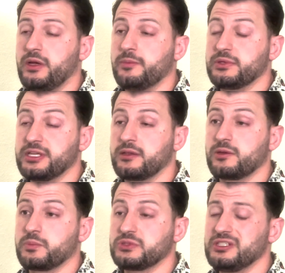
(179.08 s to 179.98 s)
particular
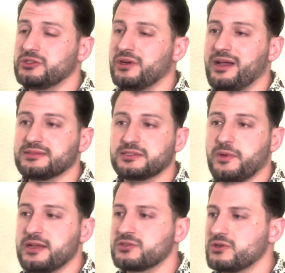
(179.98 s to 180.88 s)
procedure. As a
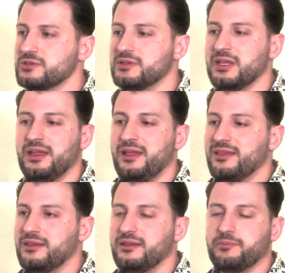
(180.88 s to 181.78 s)
spine surgeon,
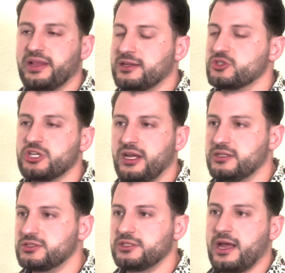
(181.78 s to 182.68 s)
plans
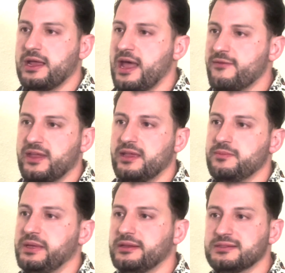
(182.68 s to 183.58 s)
change. I have
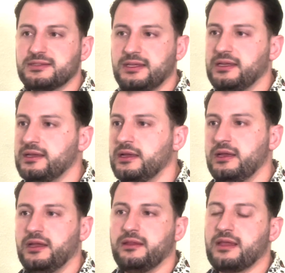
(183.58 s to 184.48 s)
B, and C
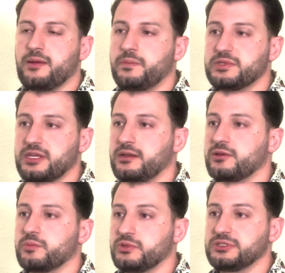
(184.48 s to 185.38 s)
in that
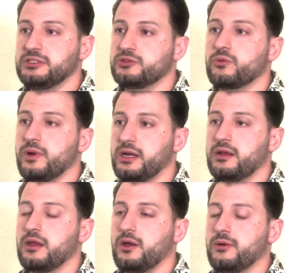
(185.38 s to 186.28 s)
particular procedure ready to
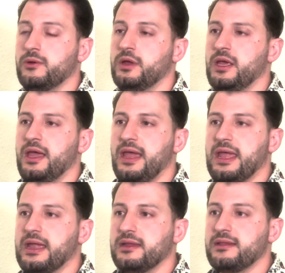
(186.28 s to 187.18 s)
go,
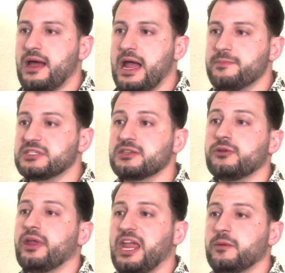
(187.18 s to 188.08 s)
and I'm
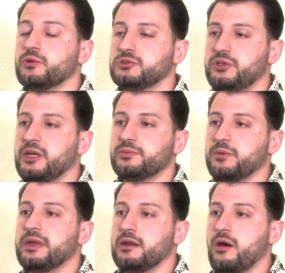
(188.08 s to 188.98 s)
still able to
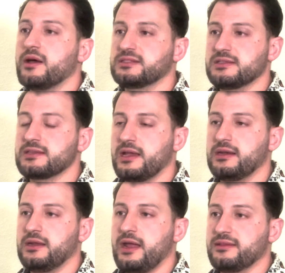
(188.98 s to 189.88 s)
implement
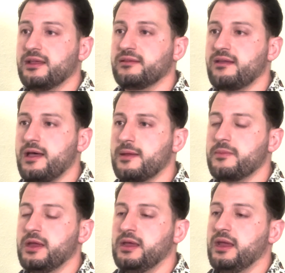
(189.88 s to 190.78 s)
OssDsign at that time,
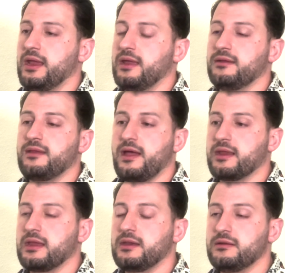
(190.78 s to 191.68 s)
and I
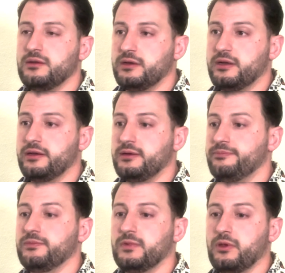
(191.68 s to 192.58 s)
can
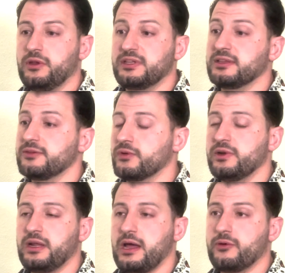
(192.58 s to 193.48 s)
deliver
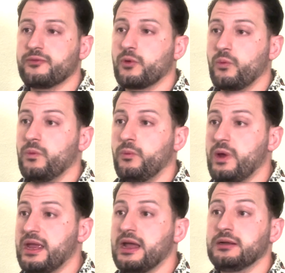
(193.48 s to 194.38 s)
it
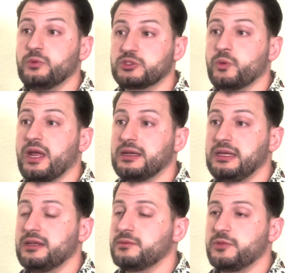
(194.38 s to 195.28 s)
which way I
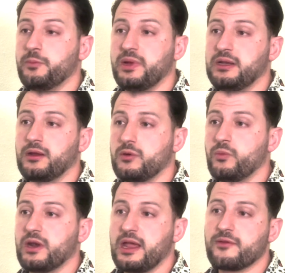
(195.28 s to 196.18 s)
need it, depending on
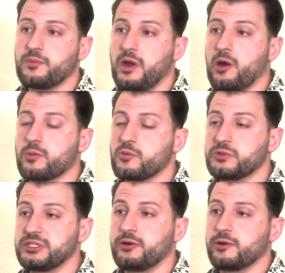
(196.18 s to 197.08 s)
what I have in my
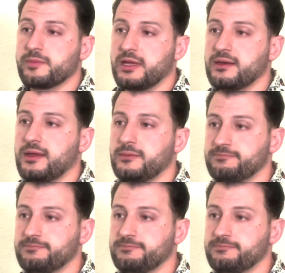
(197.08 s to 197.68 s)
armamentarium that day.